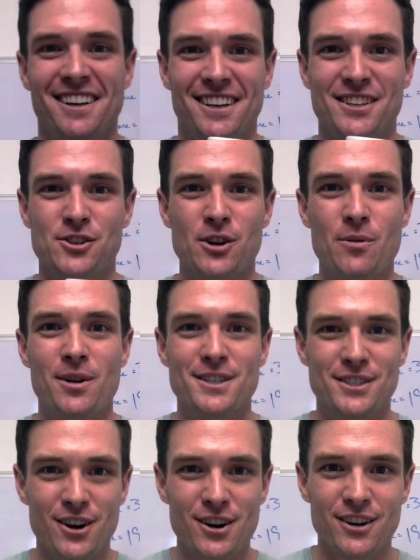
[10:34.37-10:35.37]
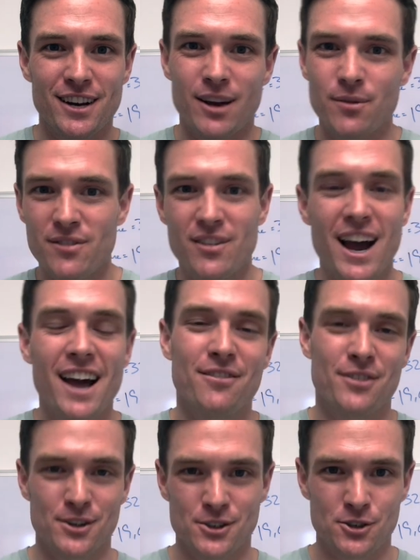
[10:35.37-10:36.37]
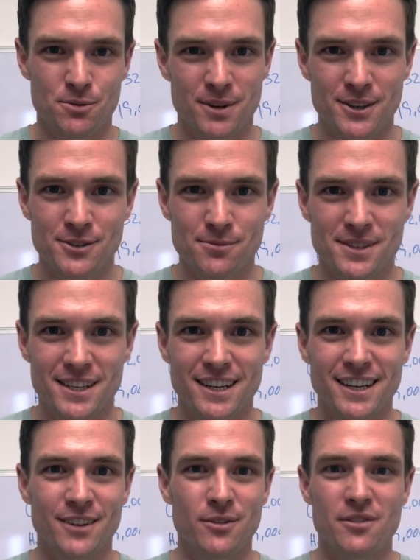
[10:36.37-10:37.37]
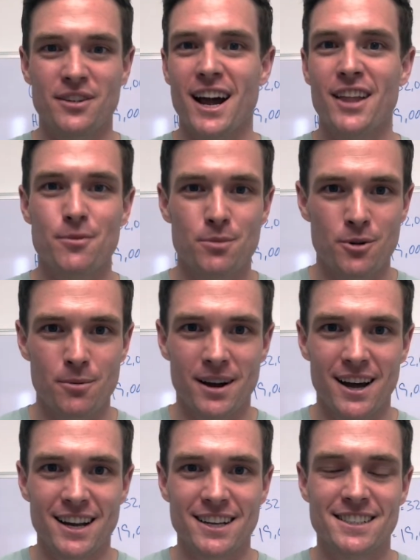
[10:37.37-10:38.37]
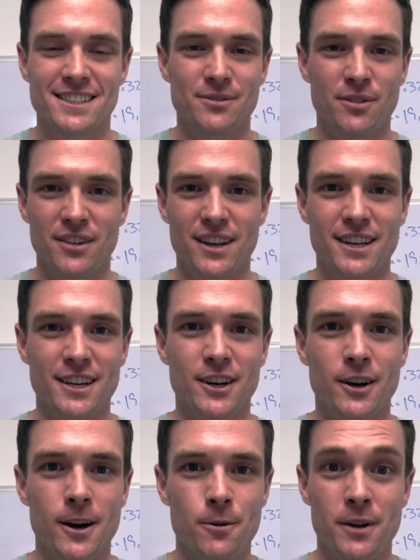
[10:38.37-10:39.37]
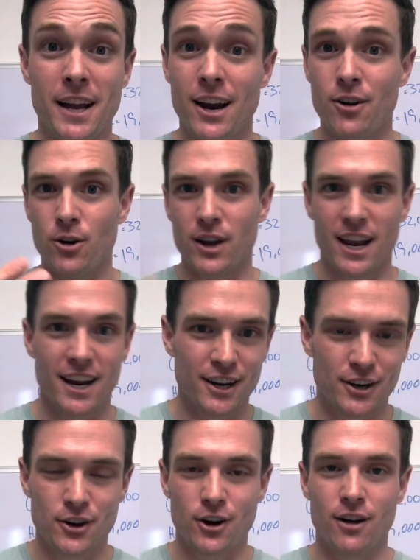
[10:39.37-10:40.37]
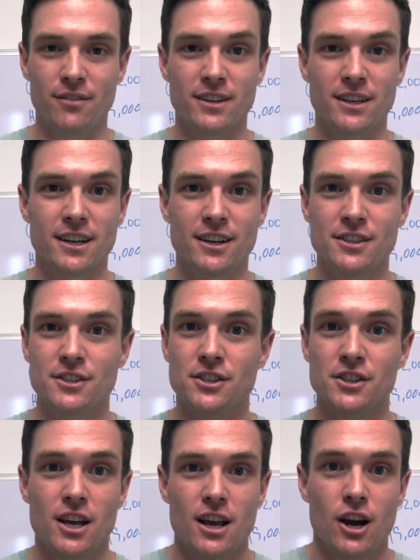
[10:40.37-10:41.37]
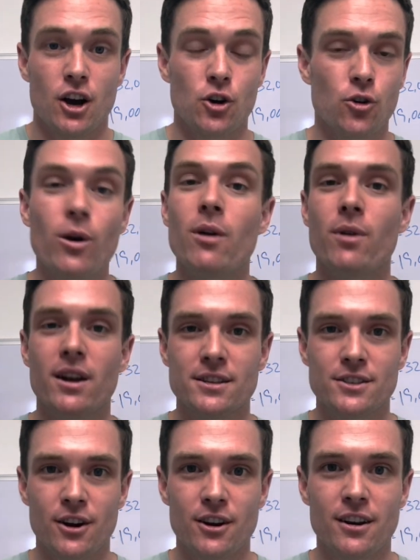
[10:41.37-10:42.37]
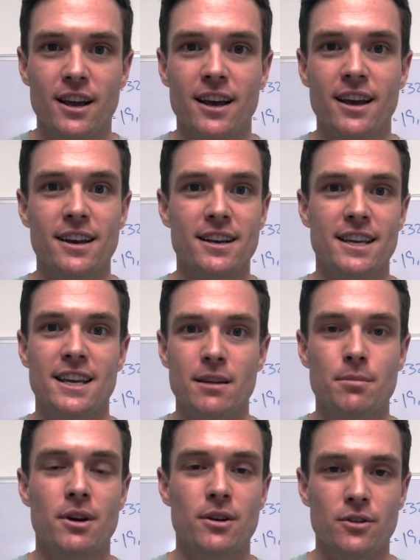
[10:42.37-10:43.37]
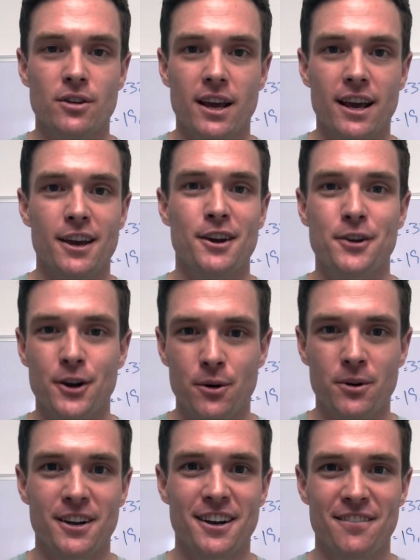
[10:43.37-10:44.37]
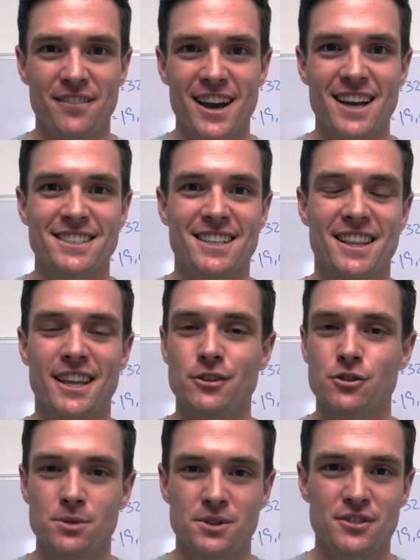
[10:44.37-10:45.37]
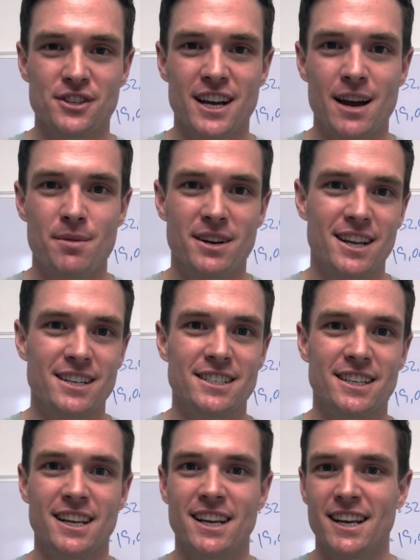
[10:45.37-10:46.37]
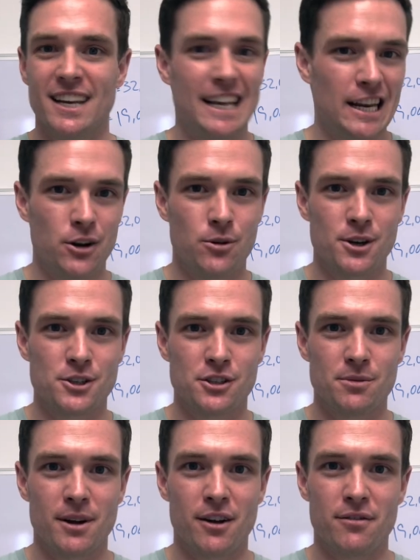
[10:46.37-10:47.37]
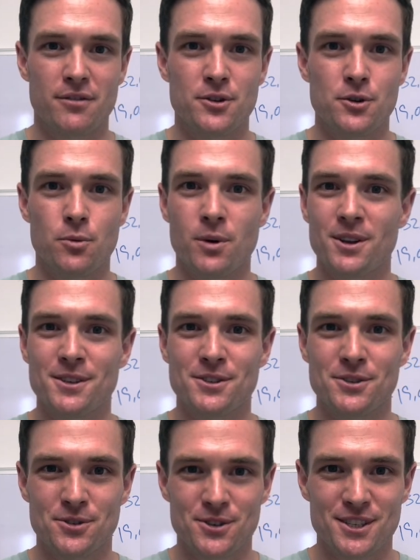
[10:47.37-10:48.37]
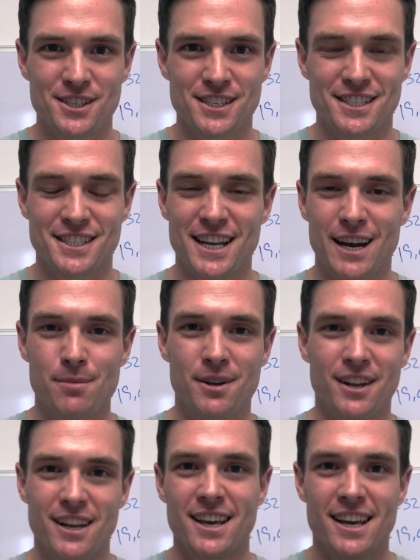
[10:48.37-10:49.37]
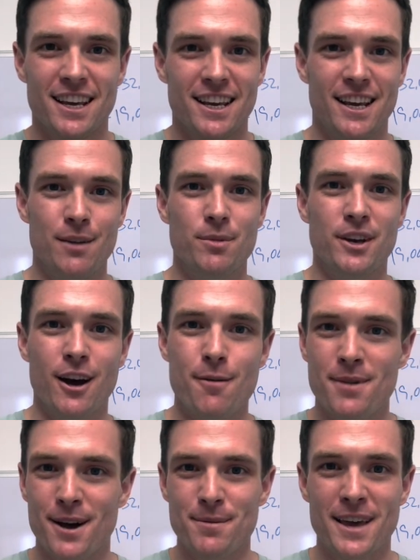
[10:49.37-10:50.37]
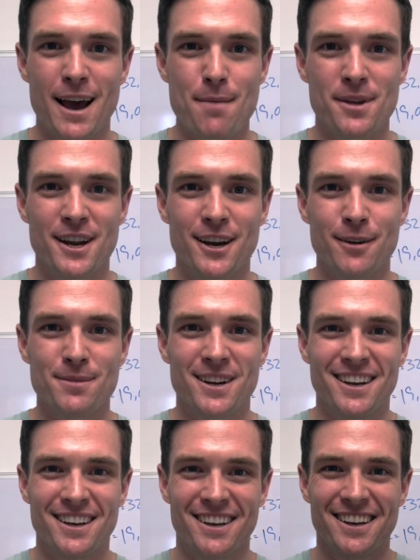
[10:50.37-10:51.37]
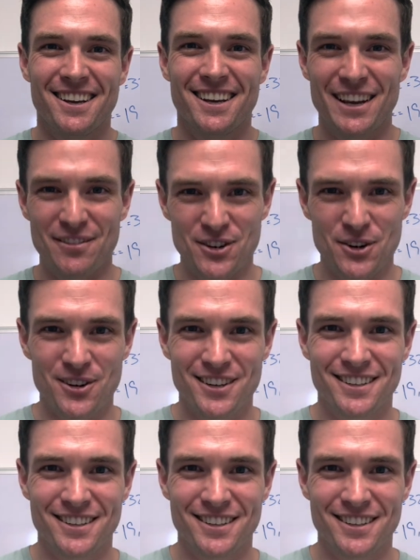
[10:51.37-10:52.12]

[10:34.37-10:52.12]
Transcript: It's a great way to start your day. We've got functional mushrooms in here. We've got the probiotics in here. We got organic coffee in here. It's just a great way to start your day and to keep your day going fast. Thank you so much for your time and attention. Any questions about food, wellness, nutrition, sustainability, hit me up. I'd be happy to help. Have a good one.